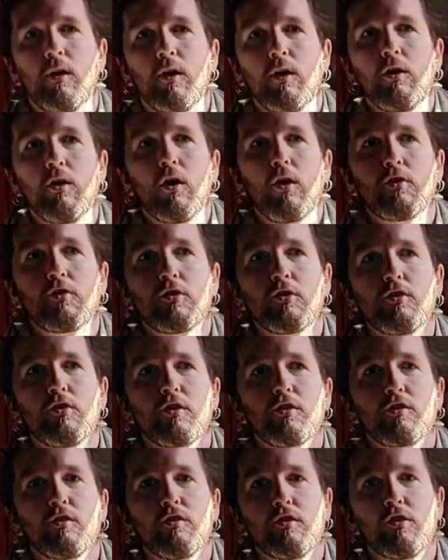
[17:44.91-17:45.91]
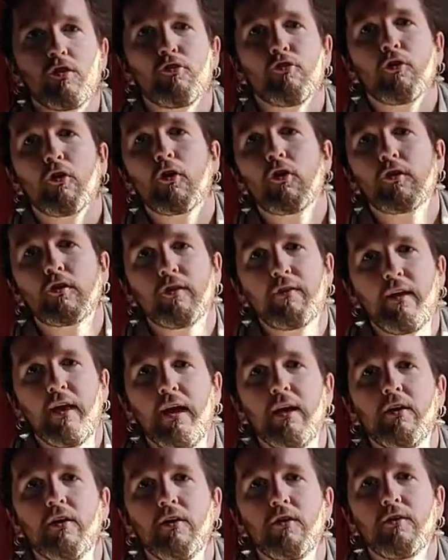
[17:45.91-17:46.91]
to just divert the
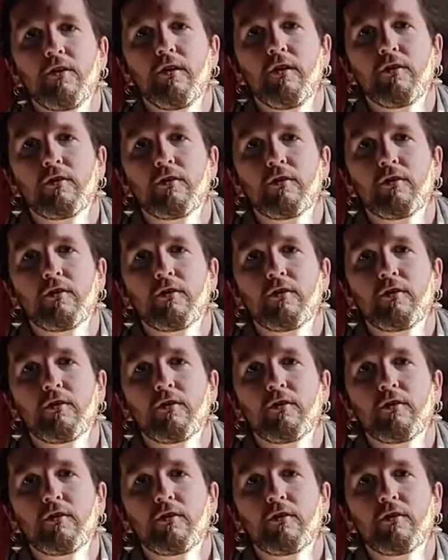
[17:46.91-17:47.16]
energy.